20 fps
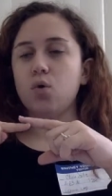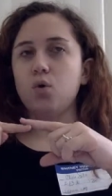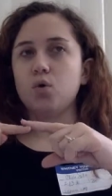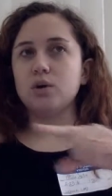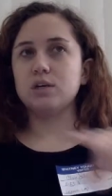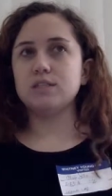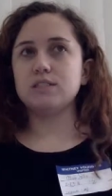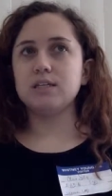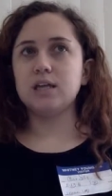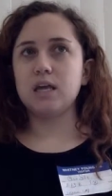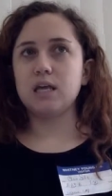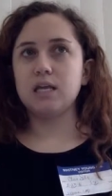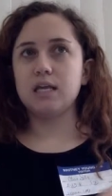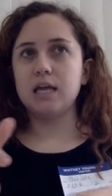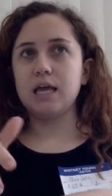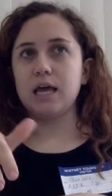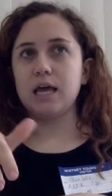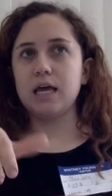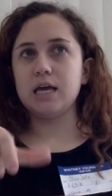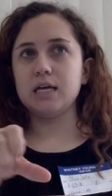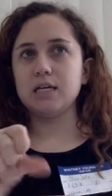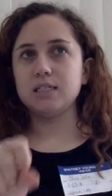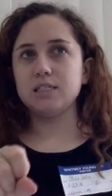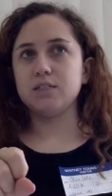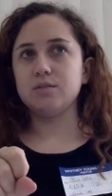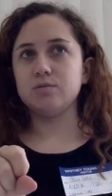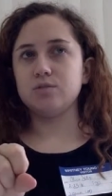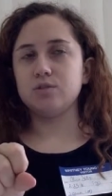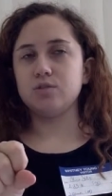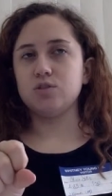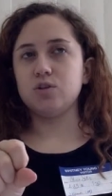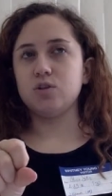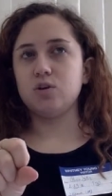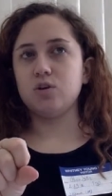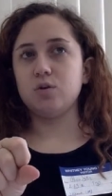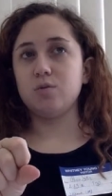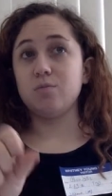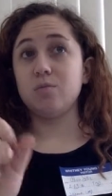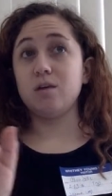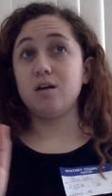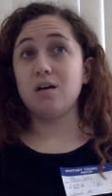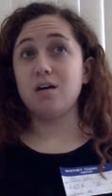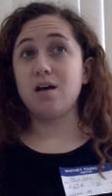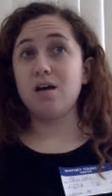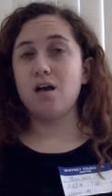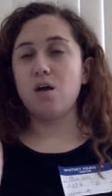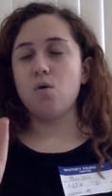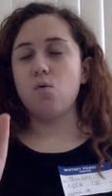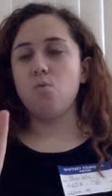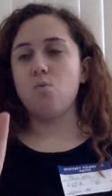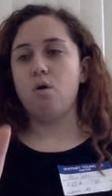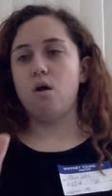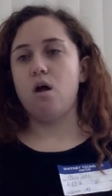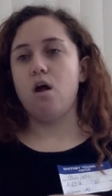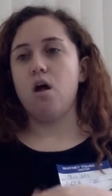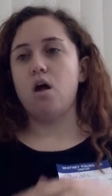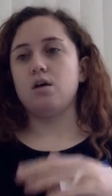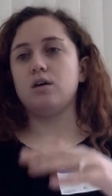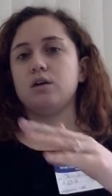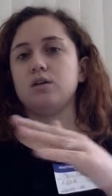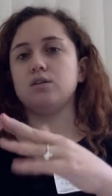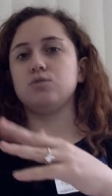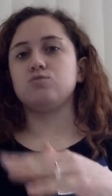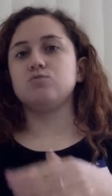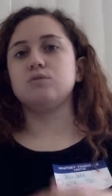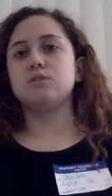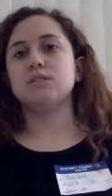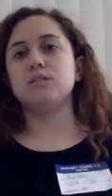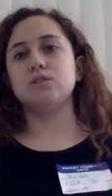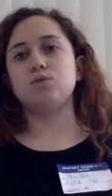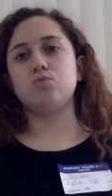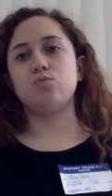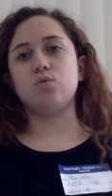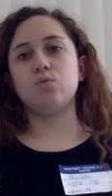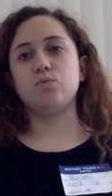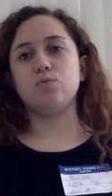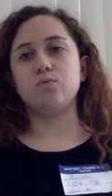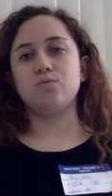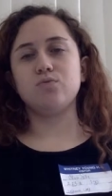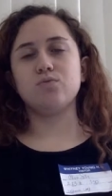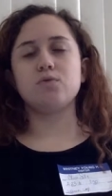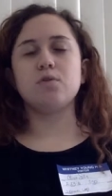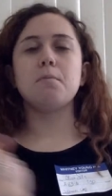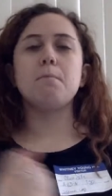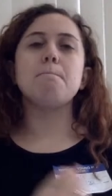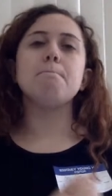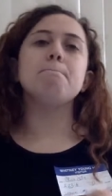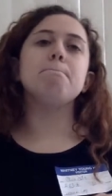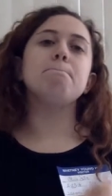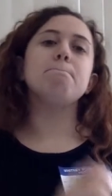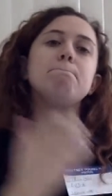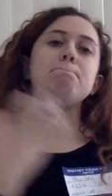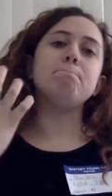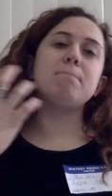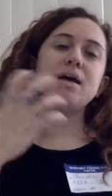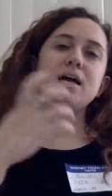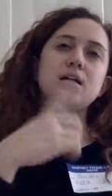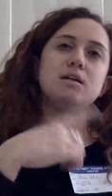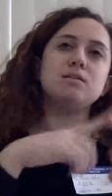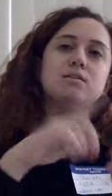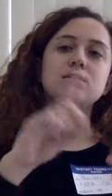at y equals 0. So there are many different possibilities for this.